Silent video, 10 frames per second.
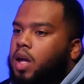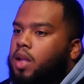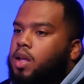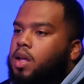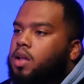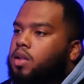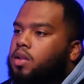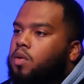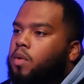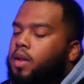think
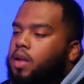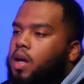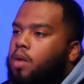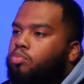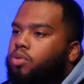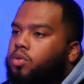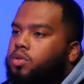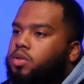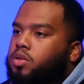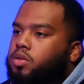the way that I
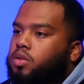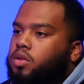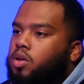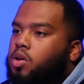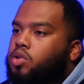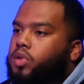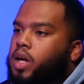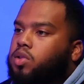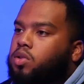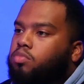approach or
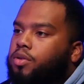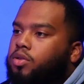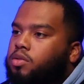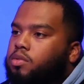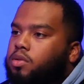try to approach